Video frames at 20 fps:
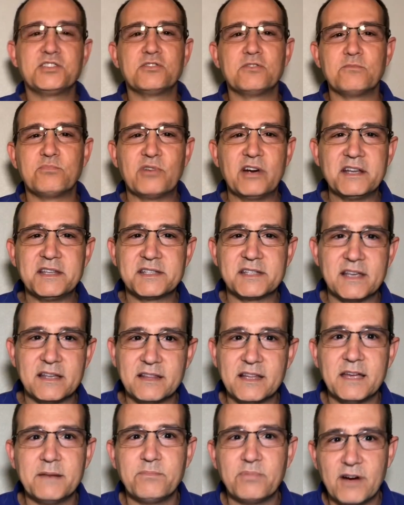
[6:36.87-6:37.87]
you're in bright
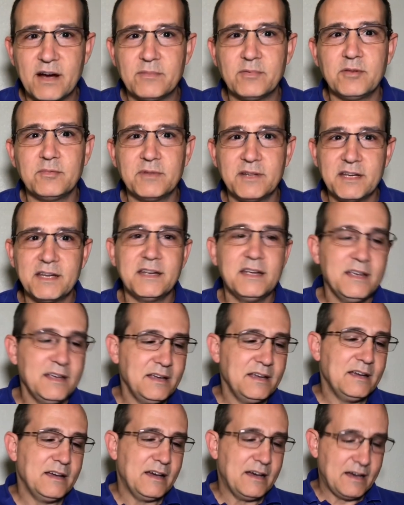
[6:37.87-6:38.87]
sunlight, probably.
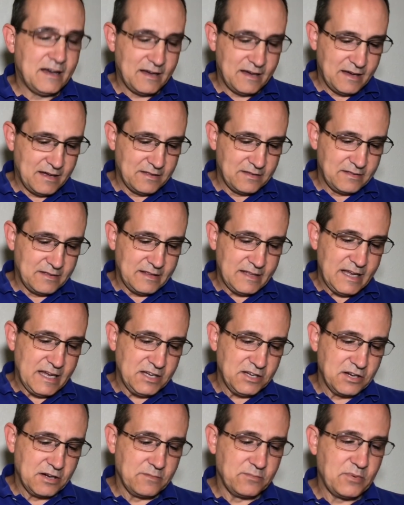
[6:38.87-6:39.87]
Other than that,
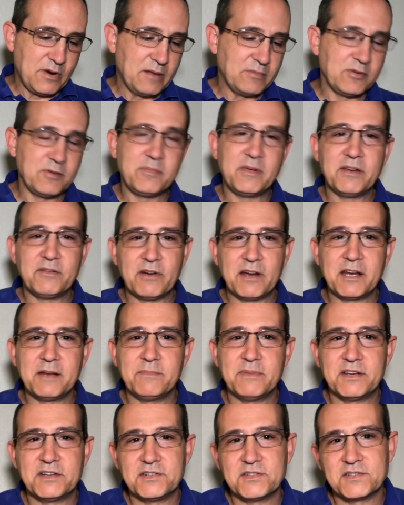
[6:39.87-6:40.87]
you're going to probably be grainy
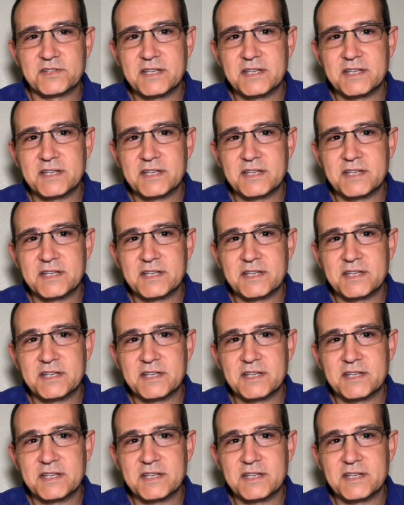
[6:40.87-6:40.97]
pictures.